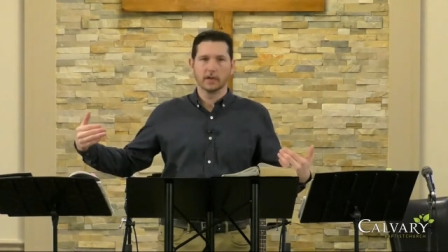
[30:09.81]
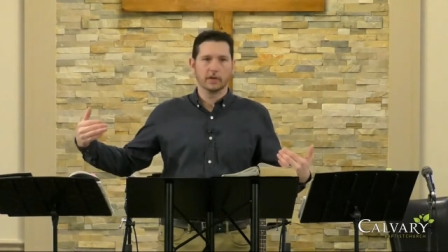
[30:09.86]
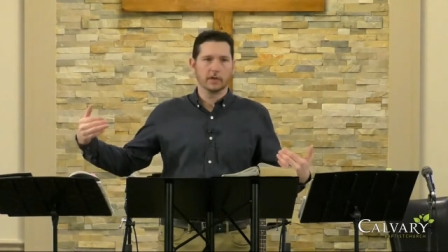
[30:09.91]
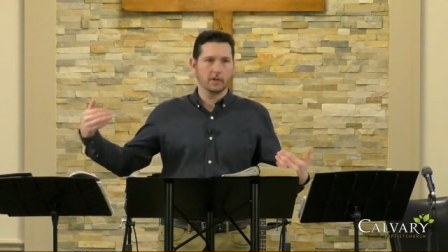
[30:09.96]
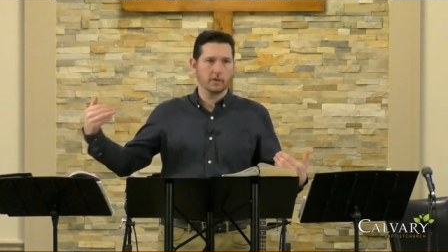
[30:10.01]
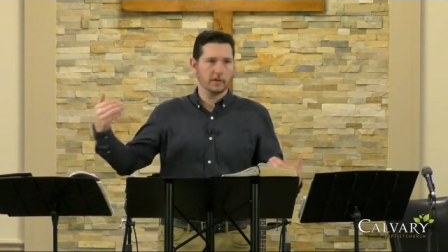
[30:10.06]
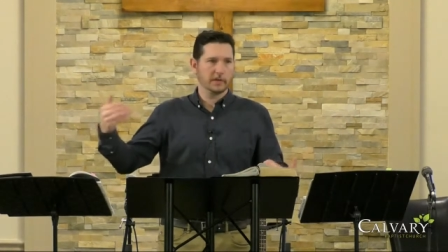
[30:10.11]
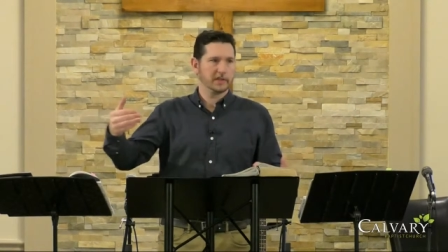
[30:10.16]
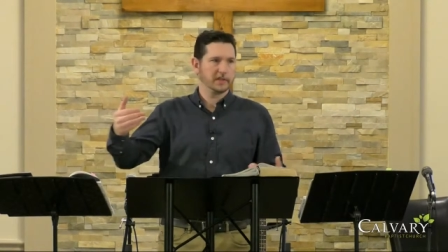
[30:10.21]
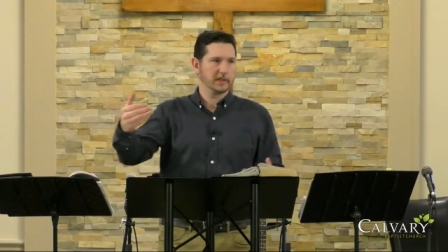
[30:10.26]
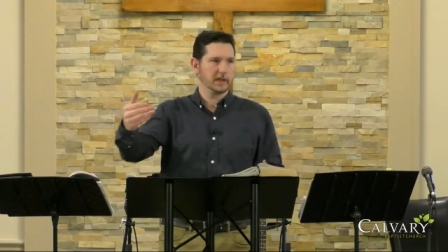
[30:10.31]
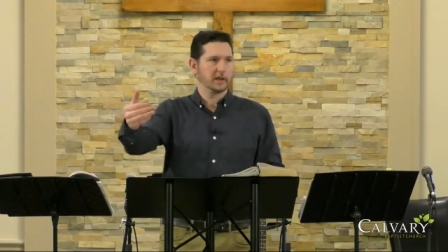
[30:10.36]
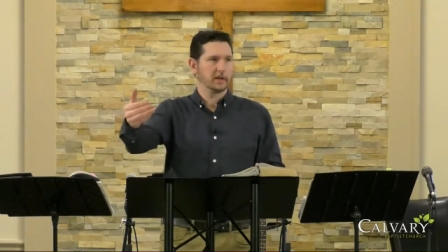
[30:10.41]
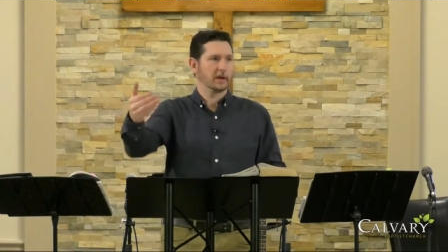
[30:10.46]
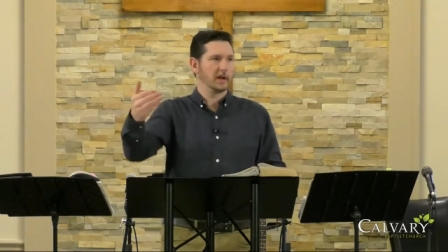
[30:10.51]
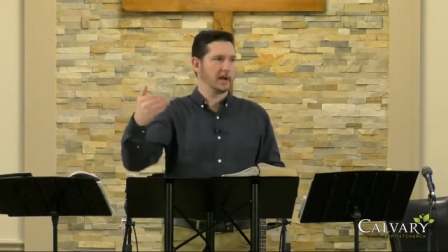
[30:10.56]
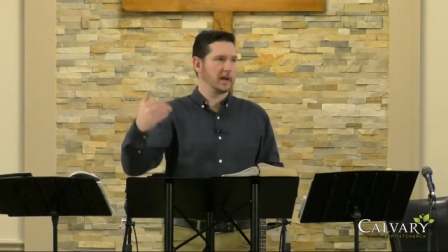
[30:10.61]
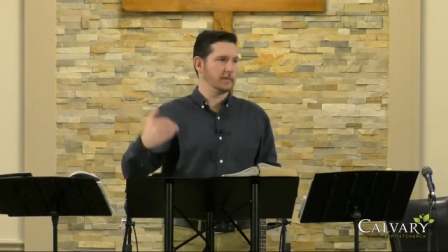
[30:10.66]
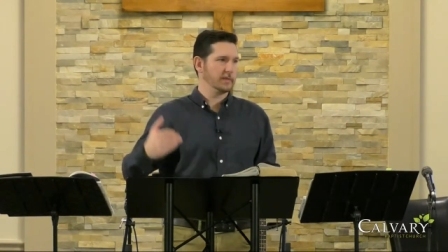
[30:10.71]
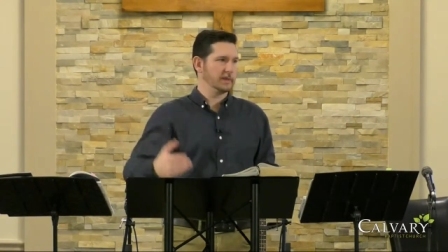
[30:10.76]
You're a
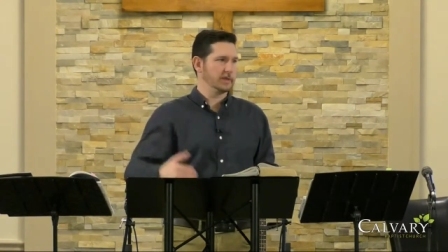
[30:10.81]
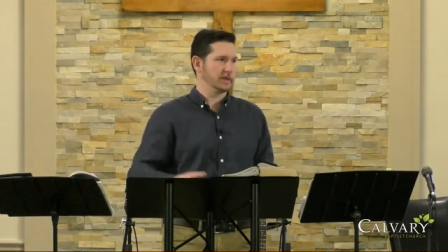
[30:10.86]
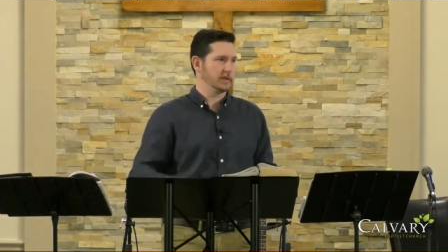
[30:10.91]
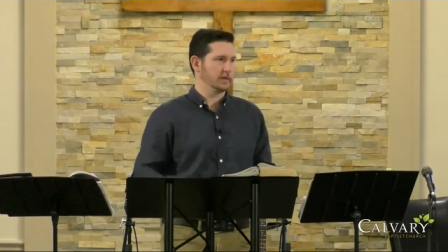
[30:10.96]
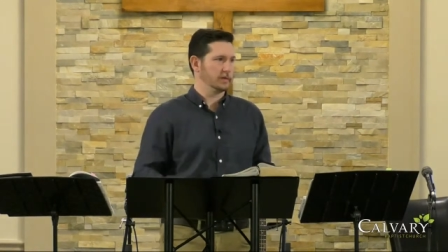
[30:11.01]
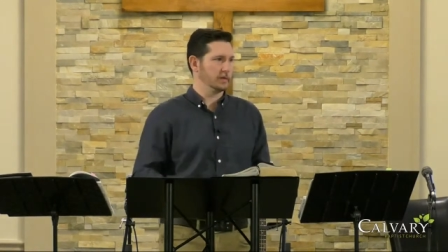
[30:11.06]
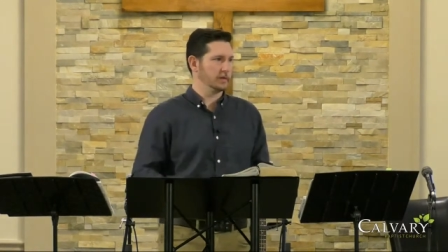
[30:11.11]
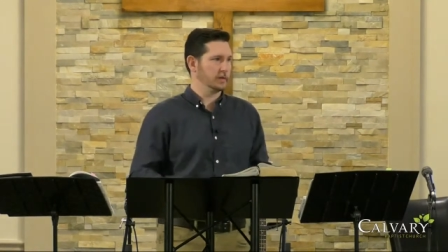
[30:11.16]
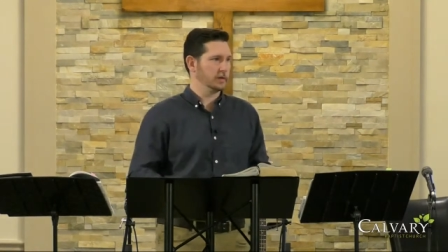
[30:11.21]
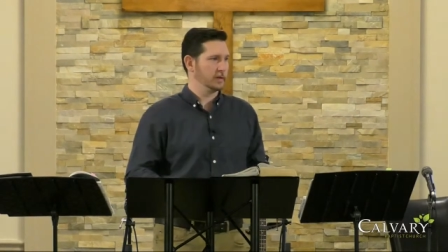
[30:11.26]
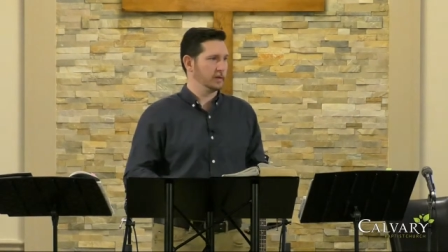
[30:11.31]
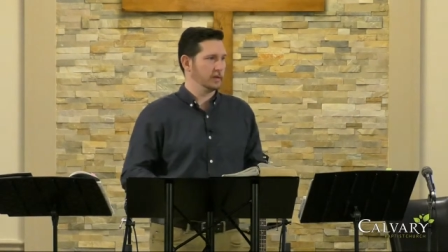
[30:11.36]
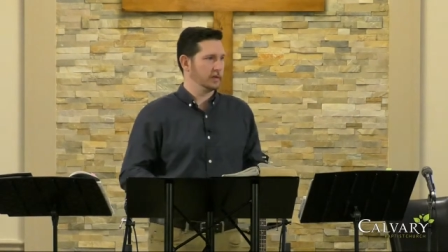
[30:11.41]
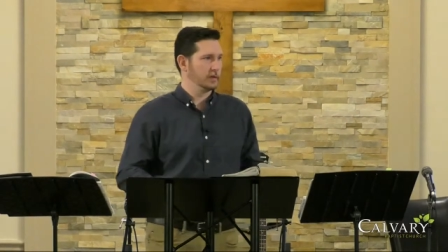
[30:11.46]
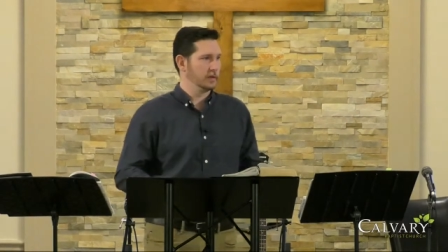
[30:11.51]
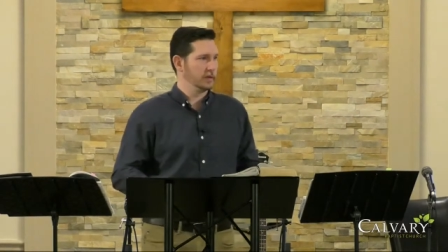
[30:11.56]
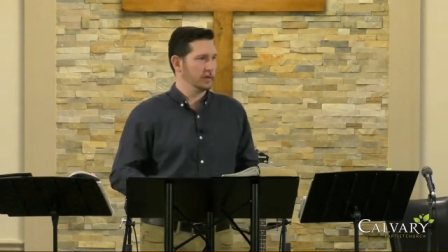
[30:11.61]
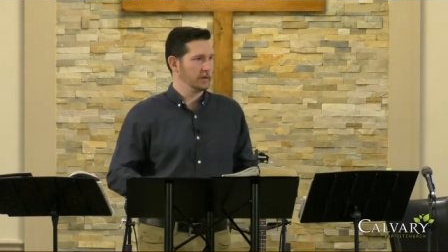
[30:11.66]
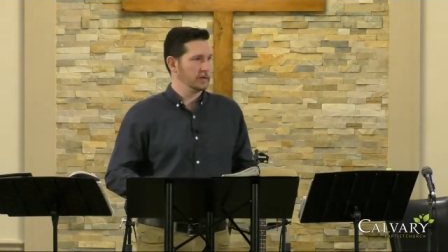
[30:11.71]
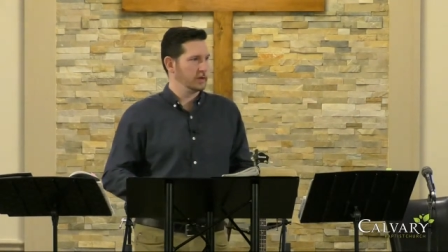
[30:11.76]
sinner, I'm a sinner.
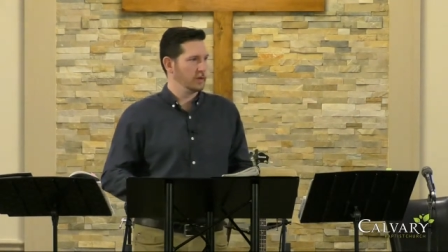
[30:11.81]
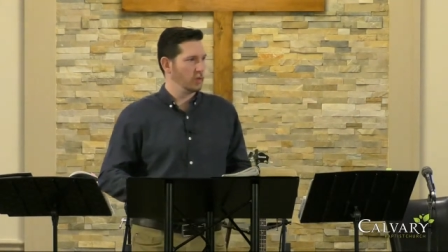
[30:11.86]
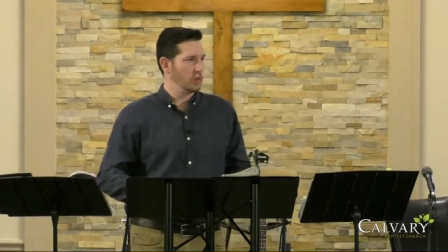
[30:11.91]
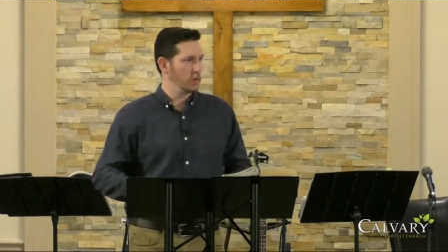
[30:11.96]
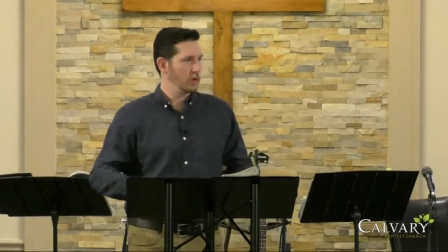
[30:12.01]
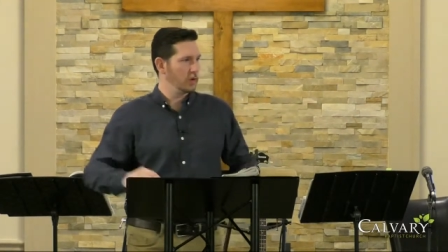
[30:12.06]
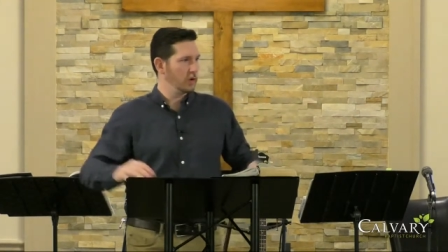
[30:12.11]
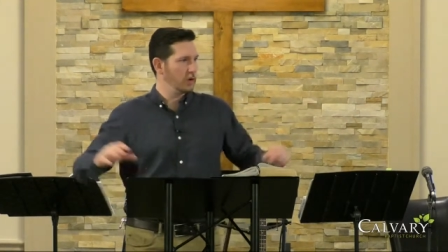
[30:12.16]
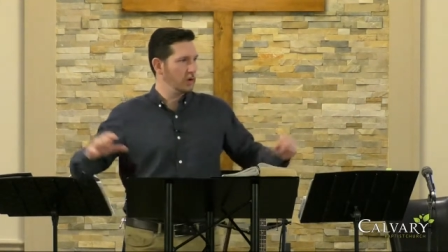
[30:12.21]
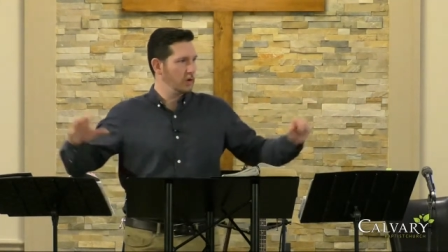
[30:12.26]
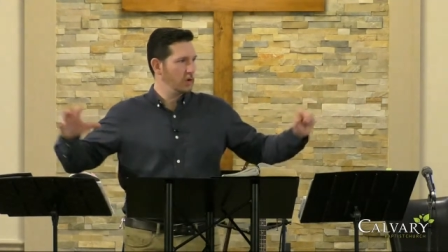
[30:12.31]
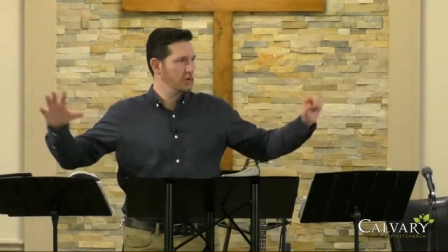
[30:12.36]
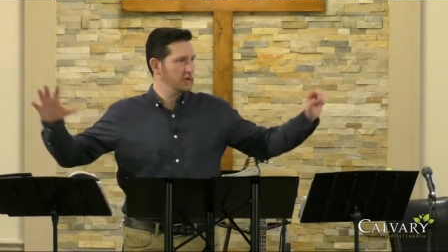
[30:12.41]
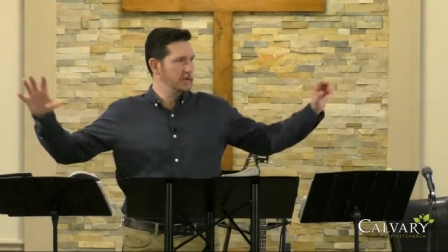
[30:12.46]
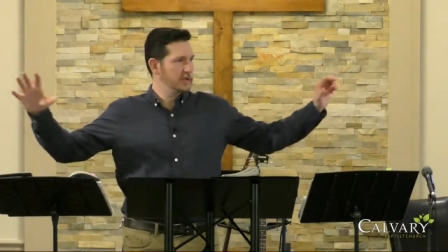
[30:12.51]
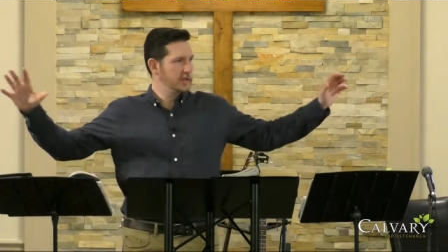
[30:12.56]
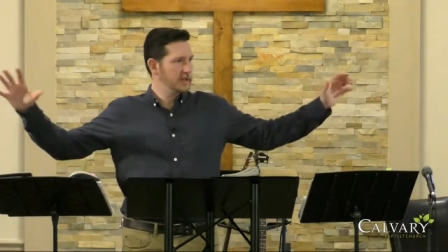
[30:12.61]
The world